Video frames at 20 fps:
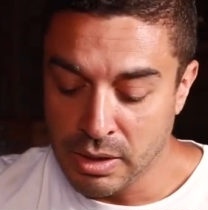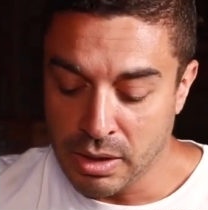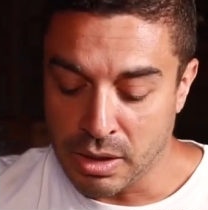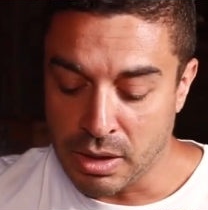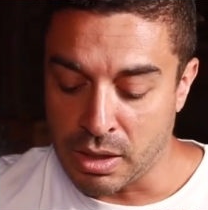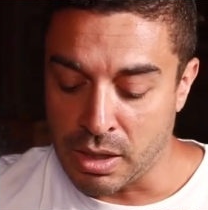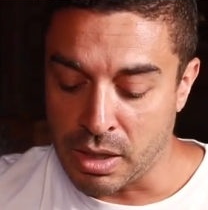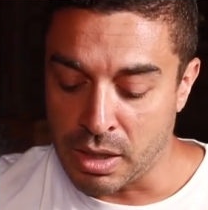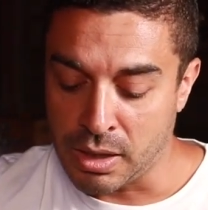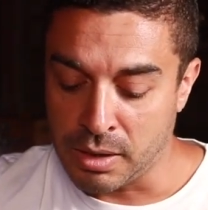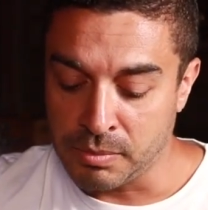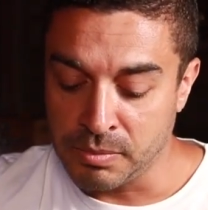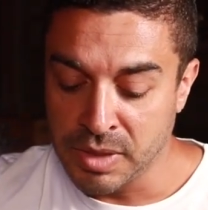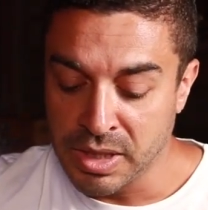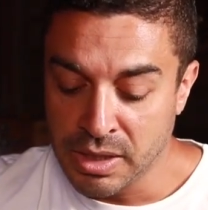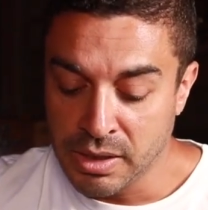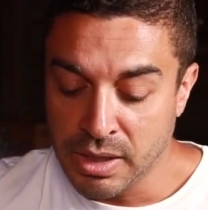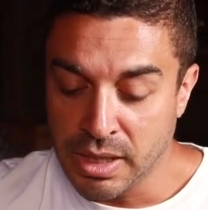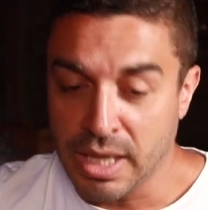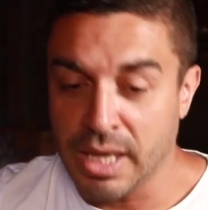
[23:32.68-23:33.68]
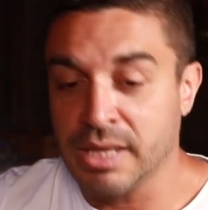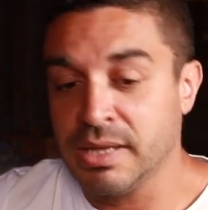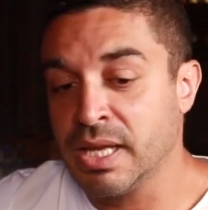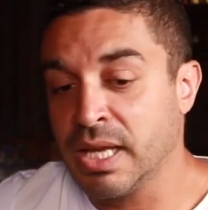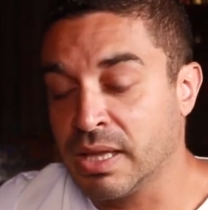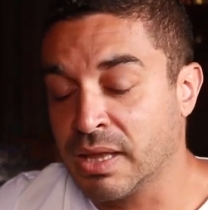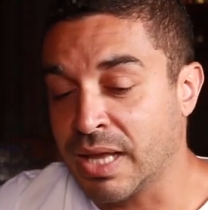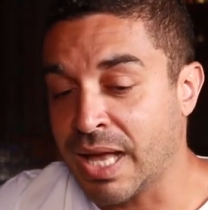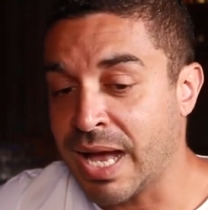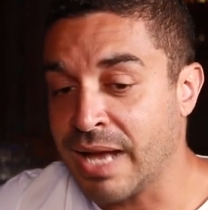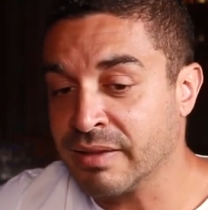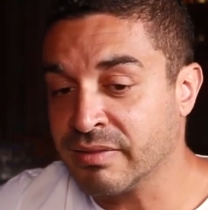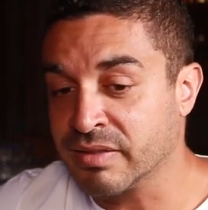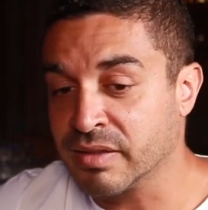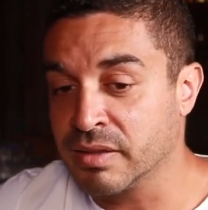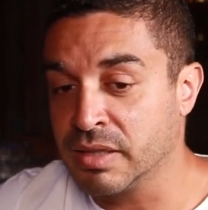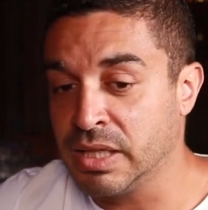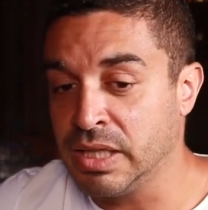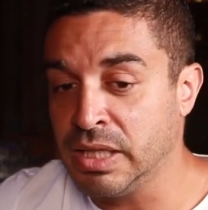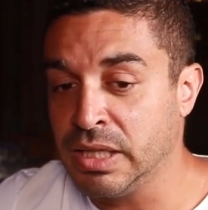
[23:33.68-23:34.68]
And then
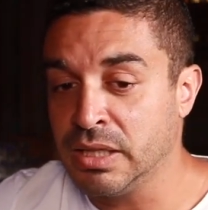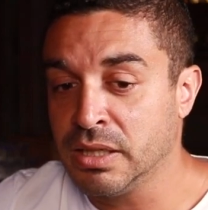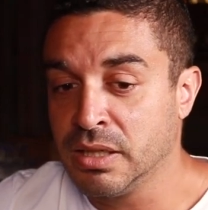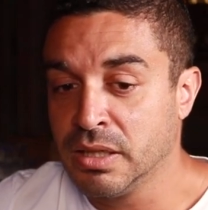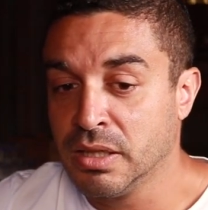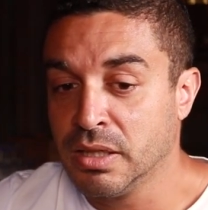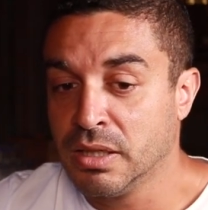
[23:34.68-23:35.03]
lastly,